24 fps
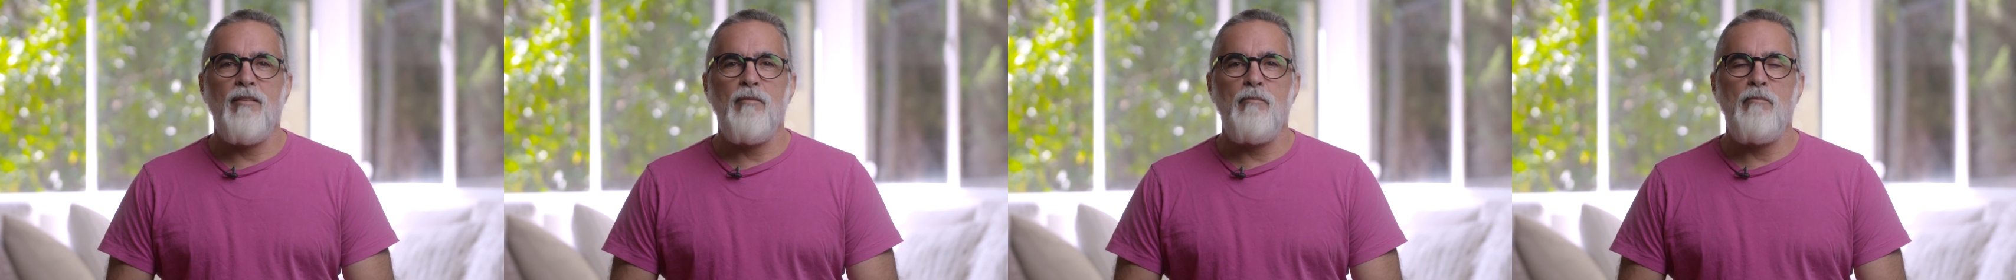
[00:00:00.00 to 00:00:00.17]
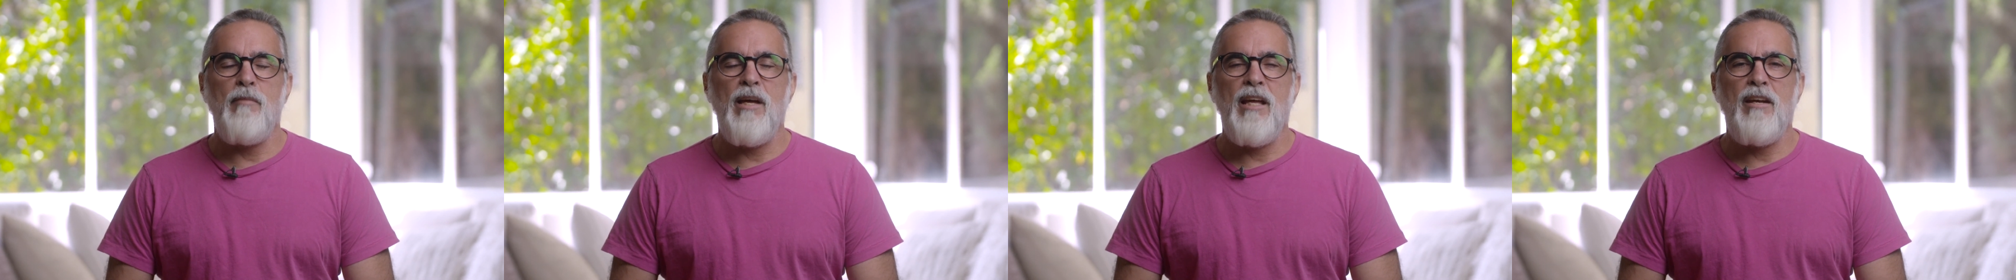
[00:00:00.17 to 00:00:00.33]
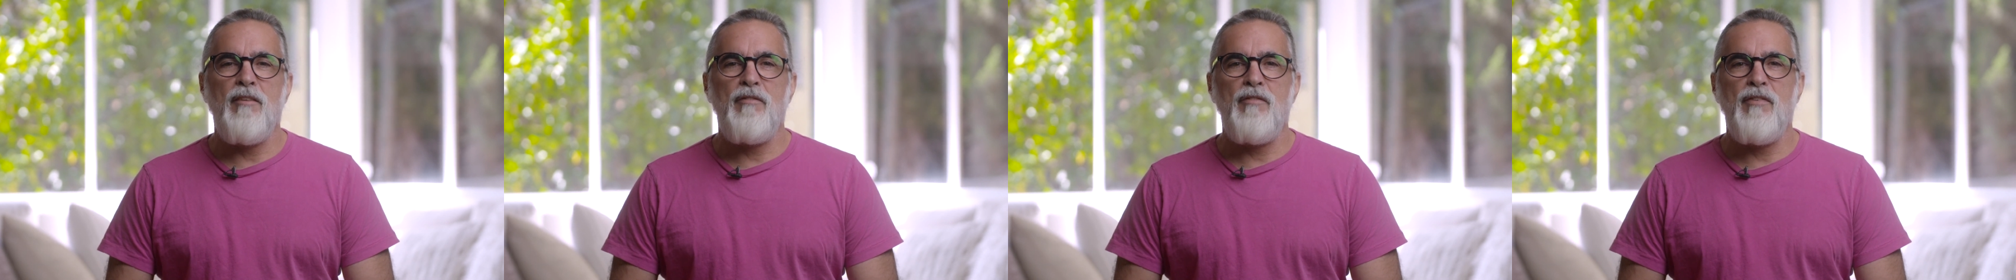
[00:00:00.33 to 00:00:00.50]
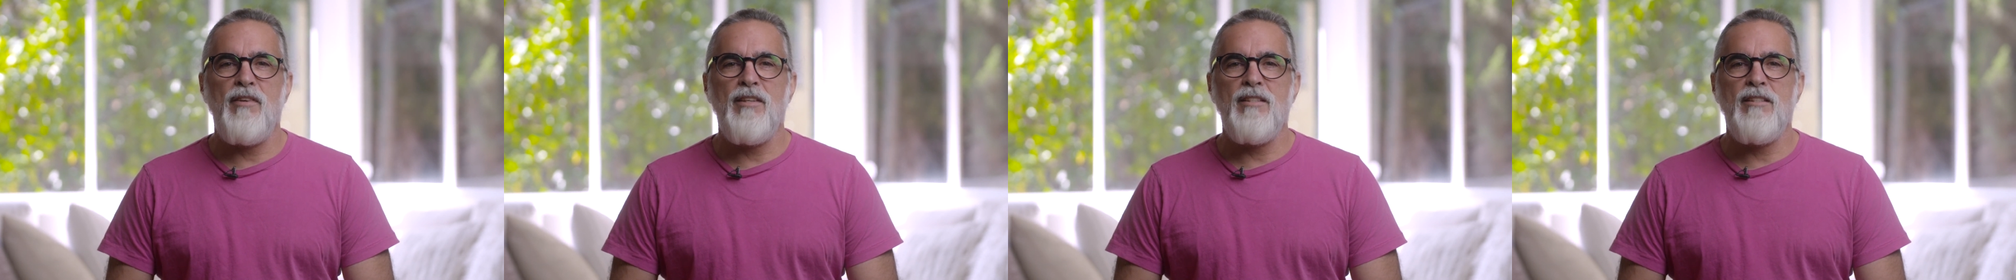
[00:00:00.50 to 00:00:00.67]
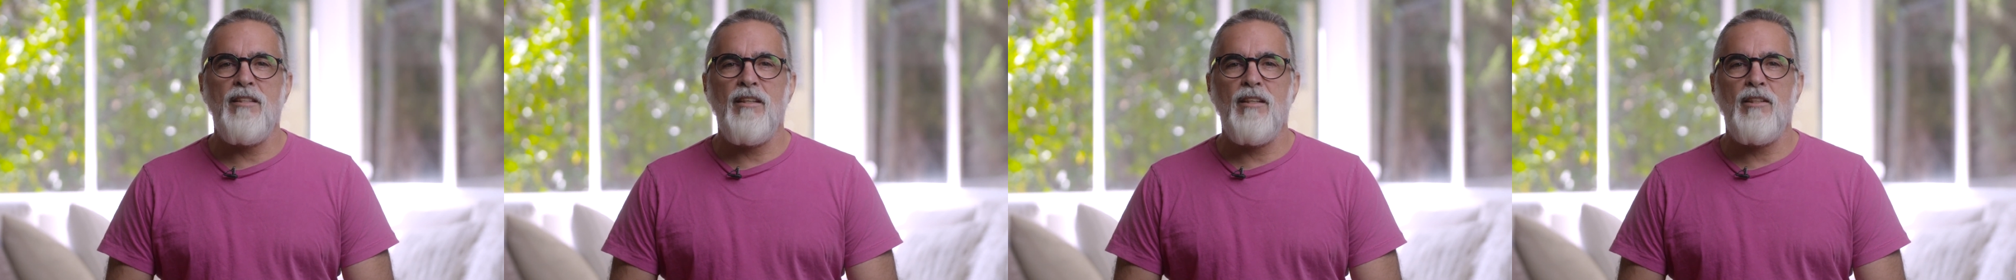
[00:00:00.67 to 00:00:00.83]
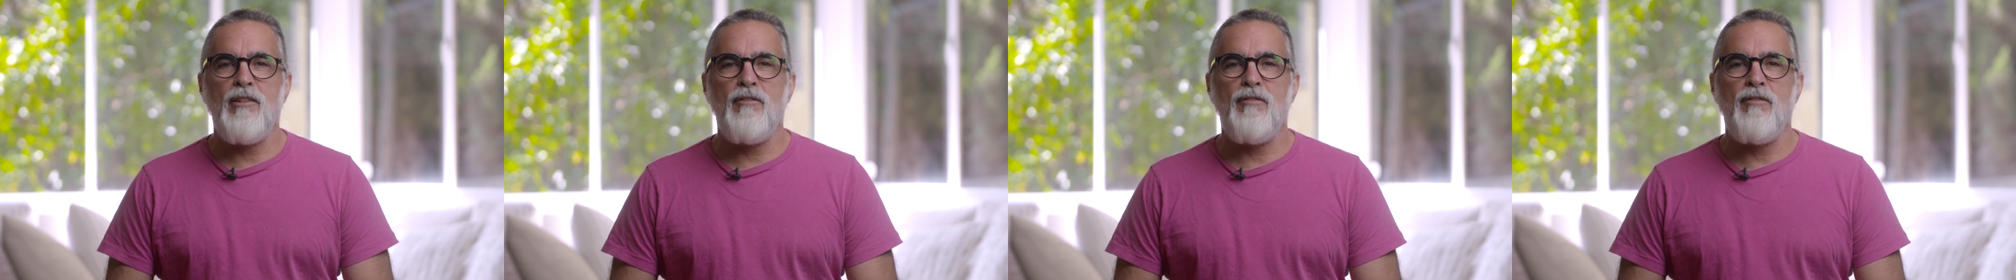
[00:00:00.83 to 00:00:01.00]

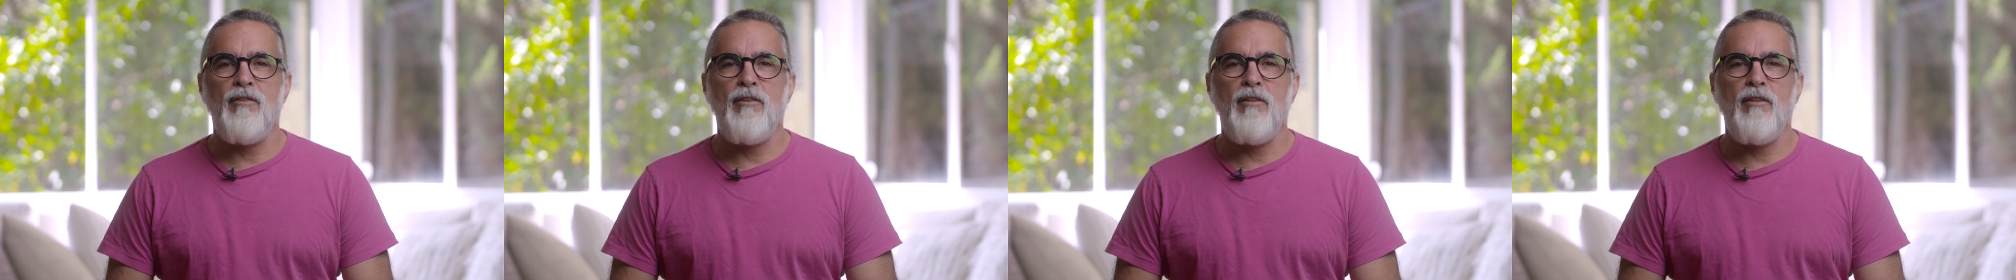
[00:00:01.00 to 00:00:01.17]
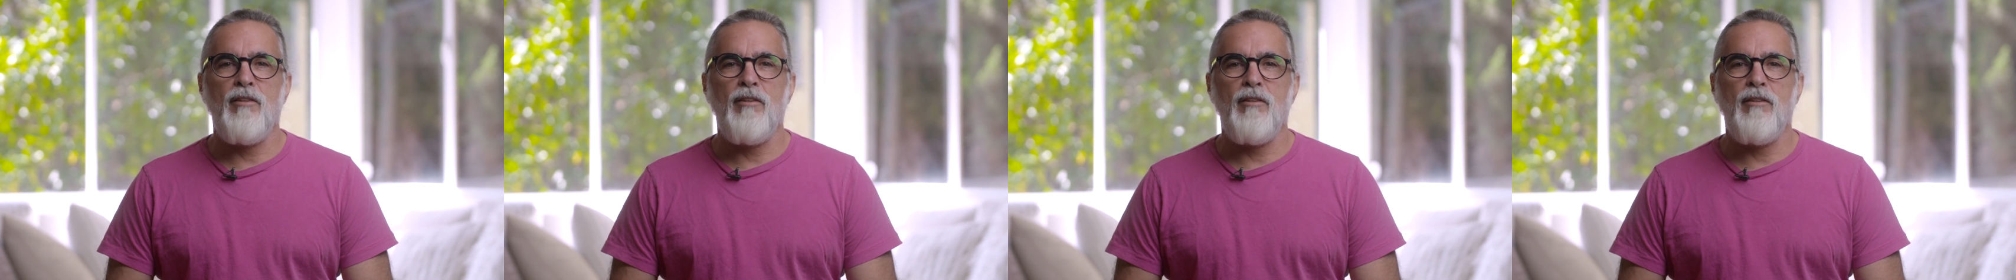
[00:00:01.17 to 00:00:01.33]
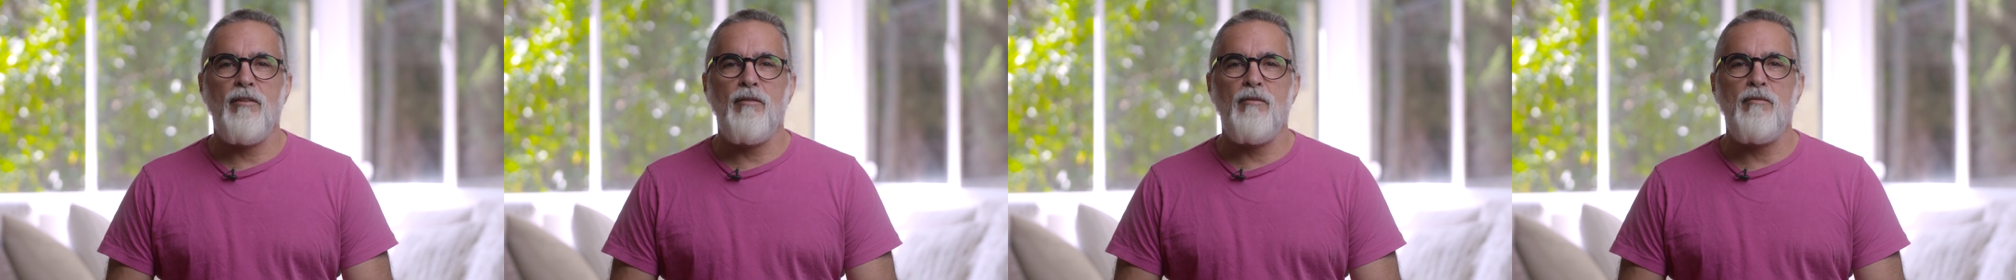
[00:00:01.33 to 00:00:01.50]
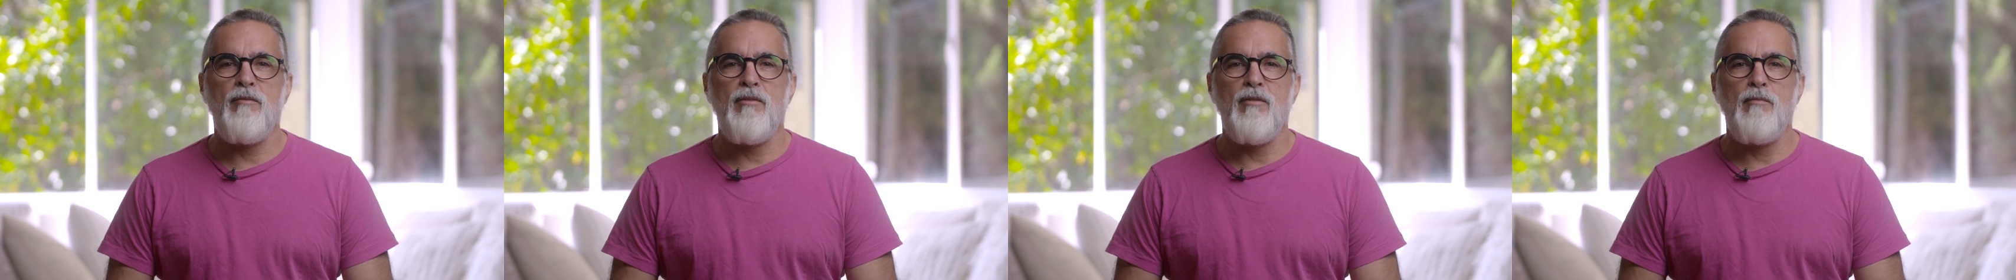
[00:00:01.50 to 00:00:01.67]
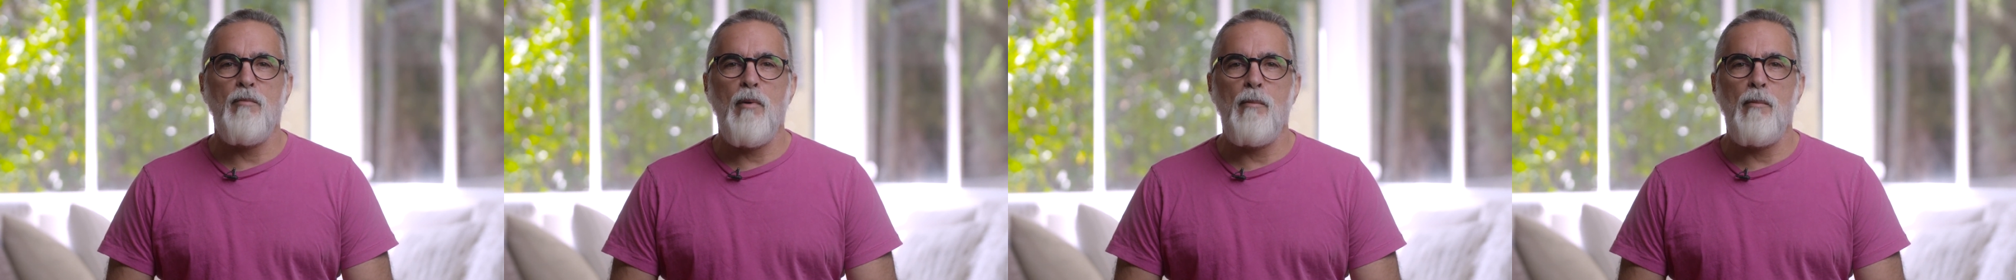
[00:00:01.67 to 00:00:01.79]
metaphysics for